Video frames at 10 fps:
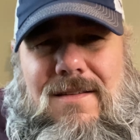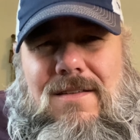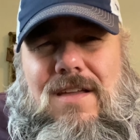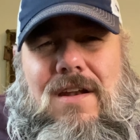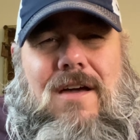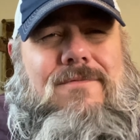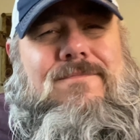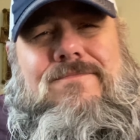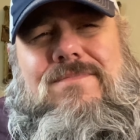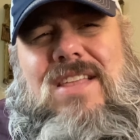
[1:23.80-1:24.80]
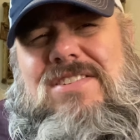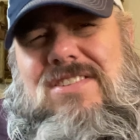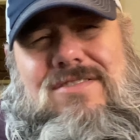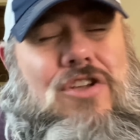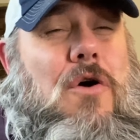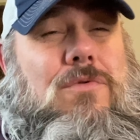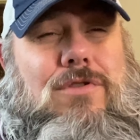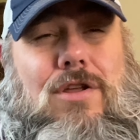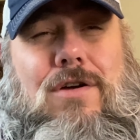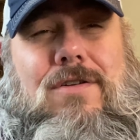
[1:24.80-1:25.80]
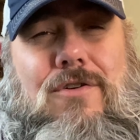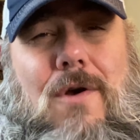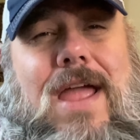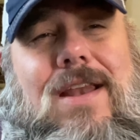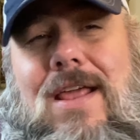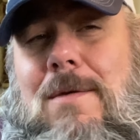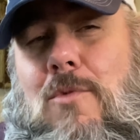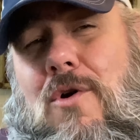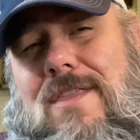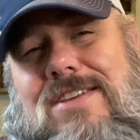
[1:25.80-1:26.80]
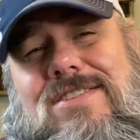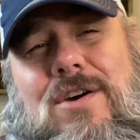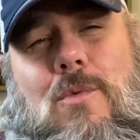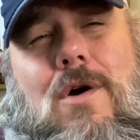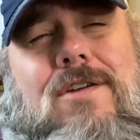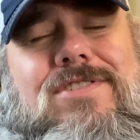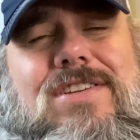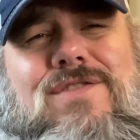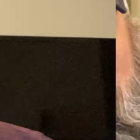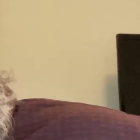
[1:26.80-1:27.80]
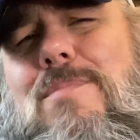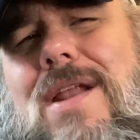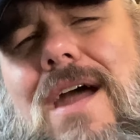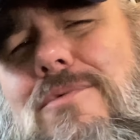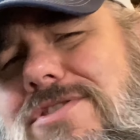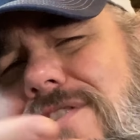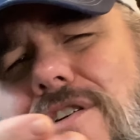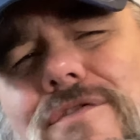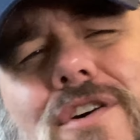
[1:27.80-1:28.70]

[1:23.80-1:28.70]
you know, they just don't look great anymore. They still work just fine, but I reserve